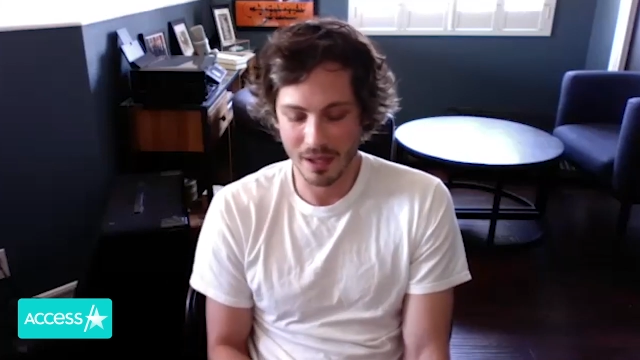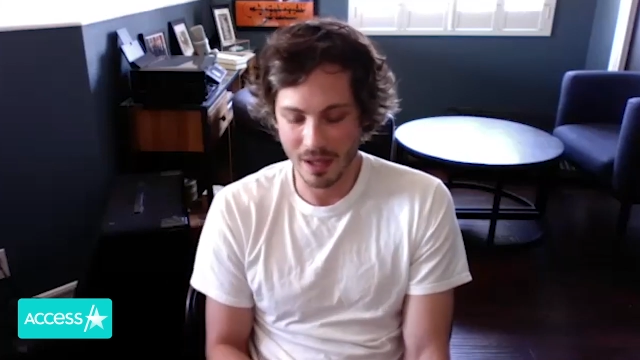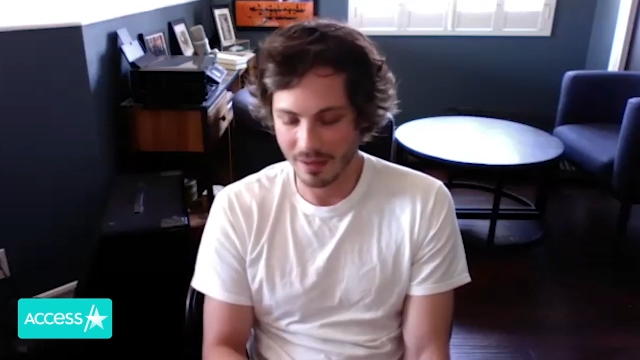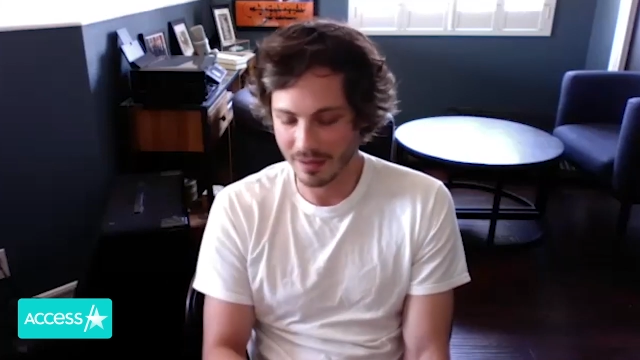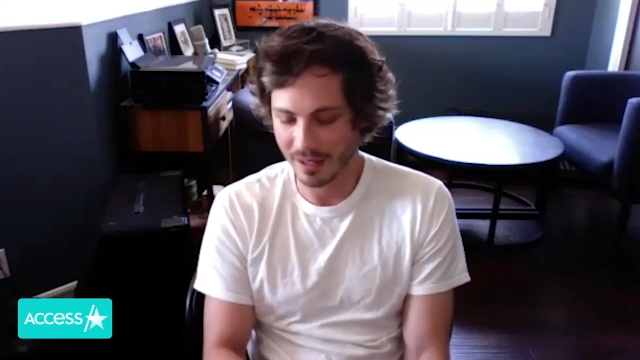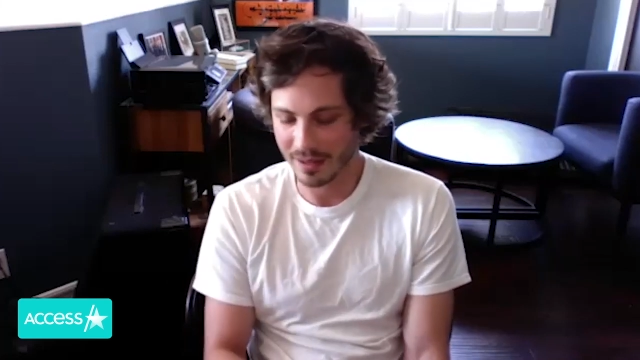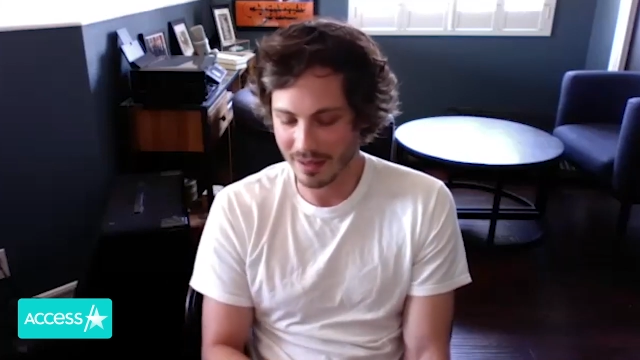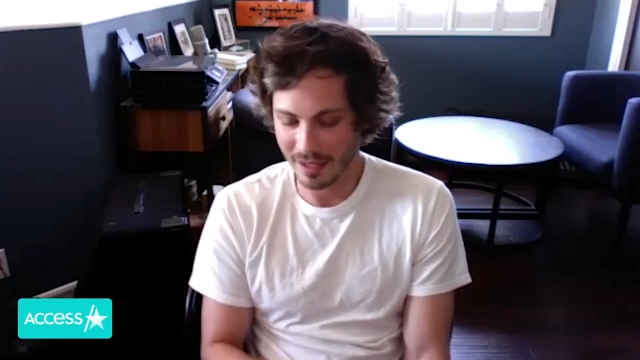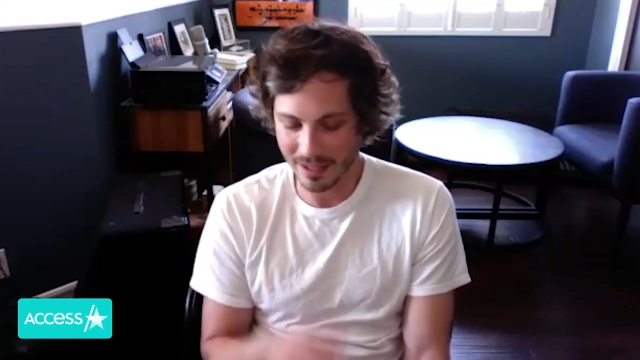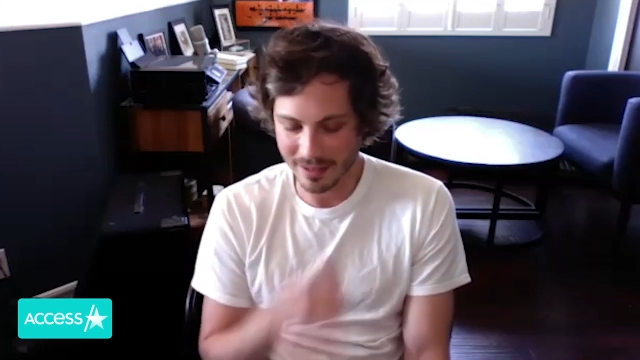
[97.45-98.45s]
You know,
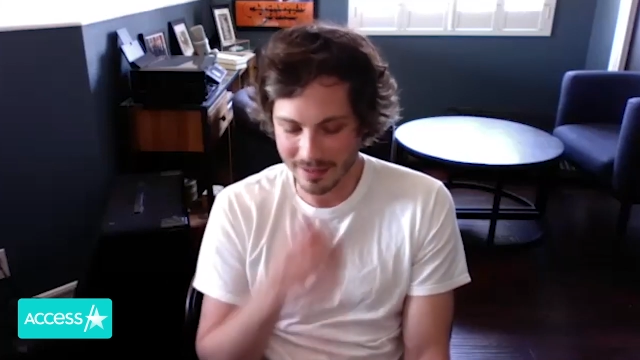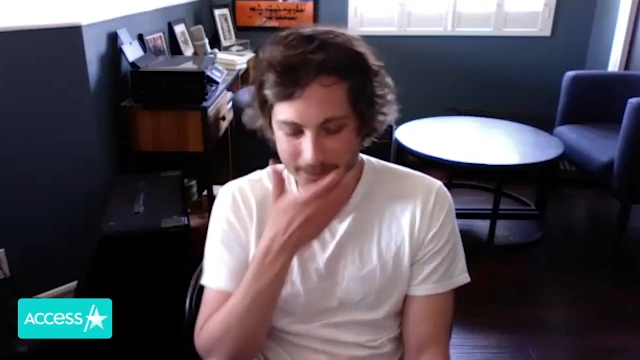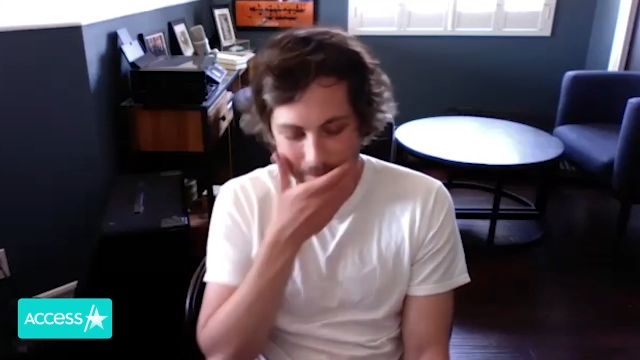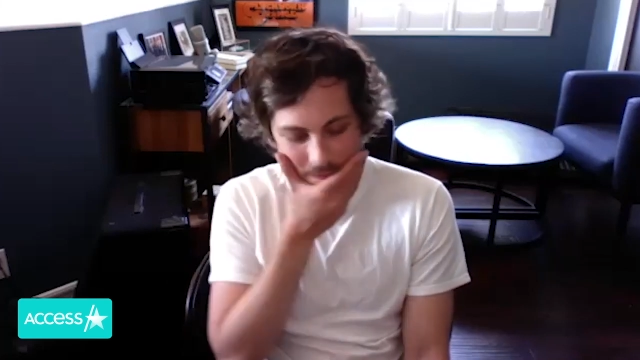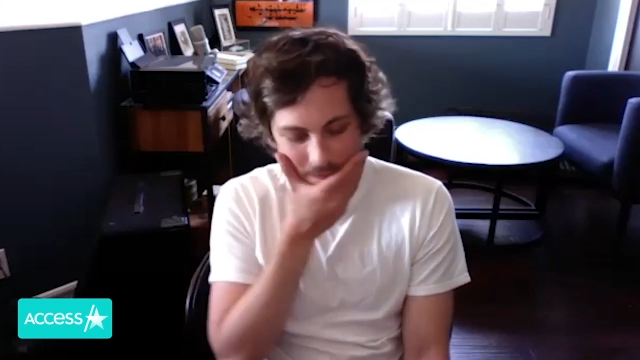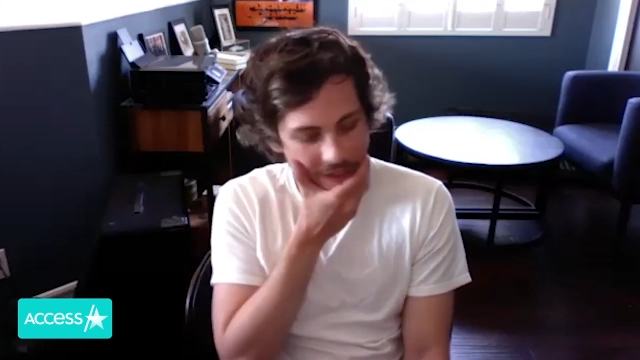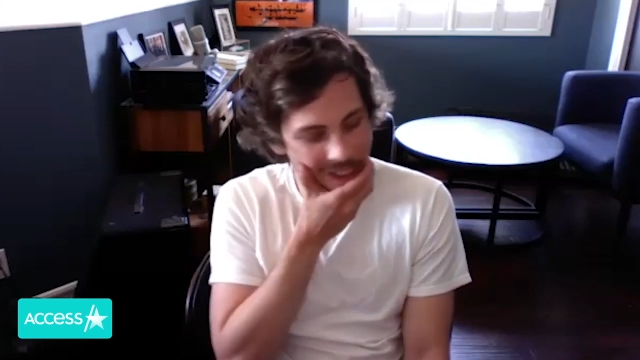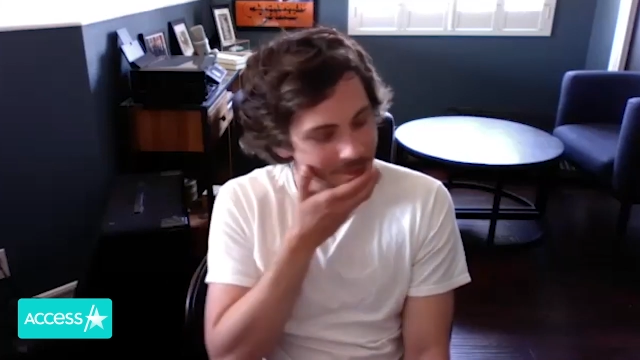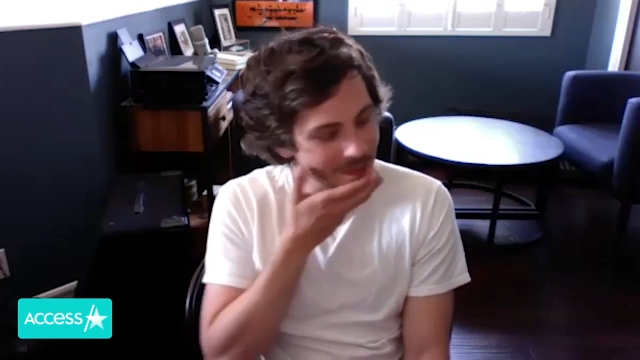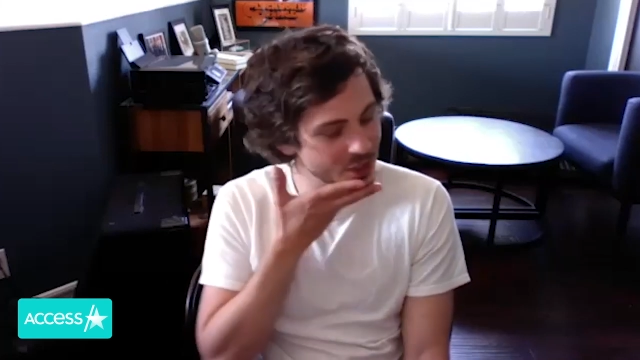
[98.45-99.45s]
they you
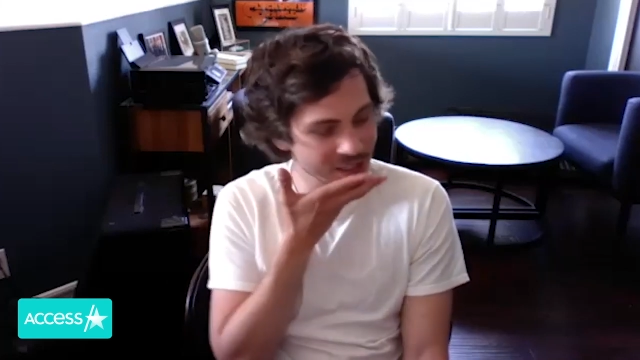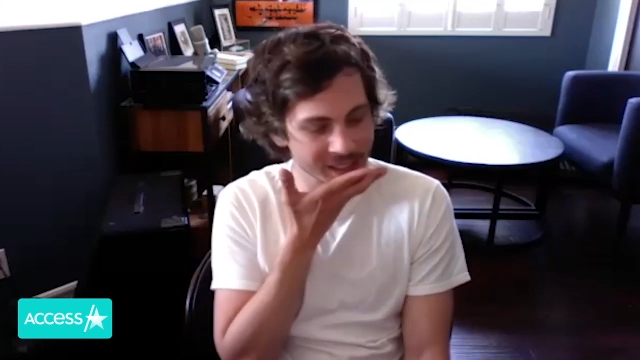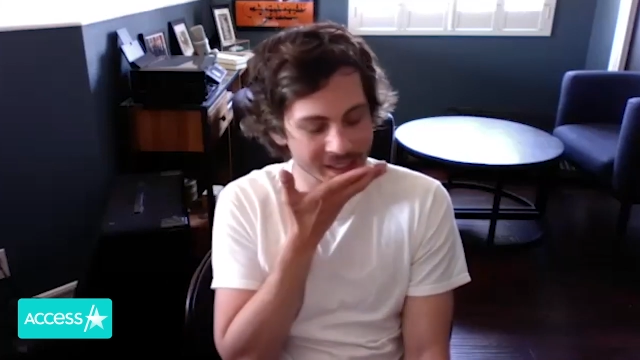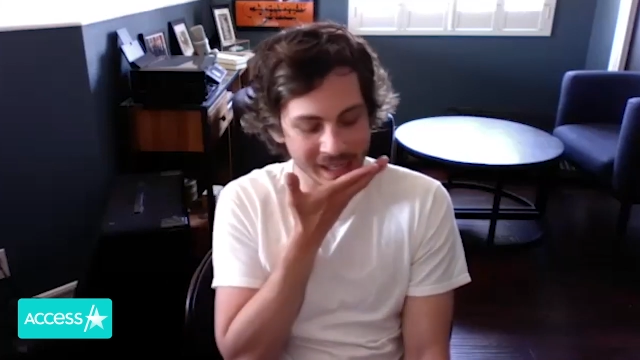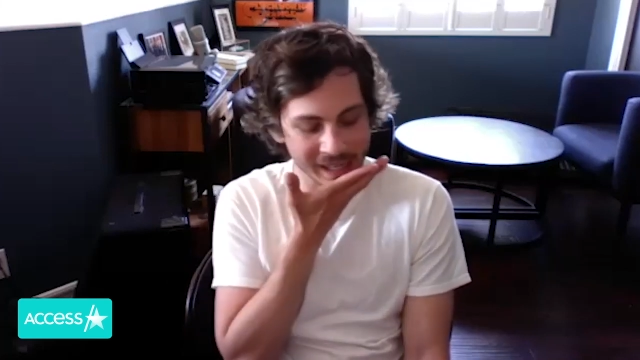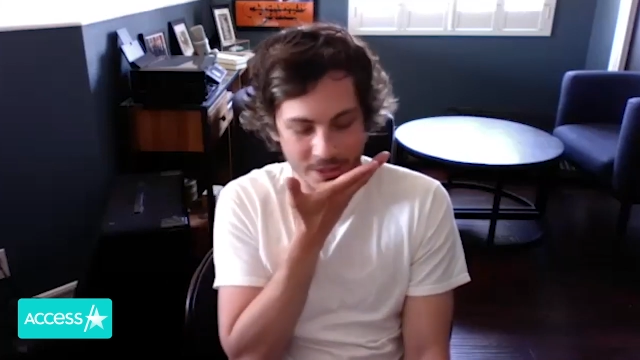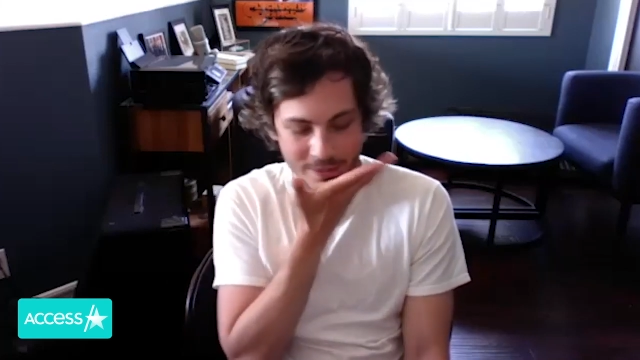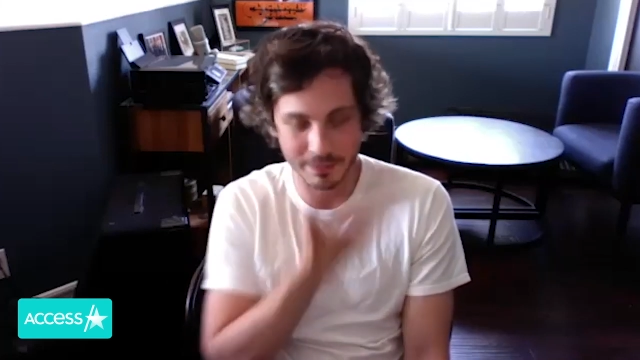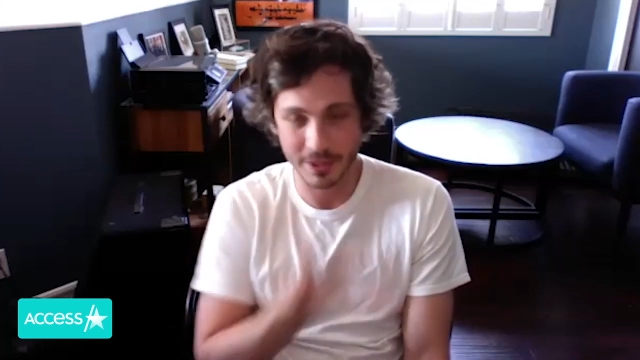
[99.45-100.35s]
know, mention an announcement,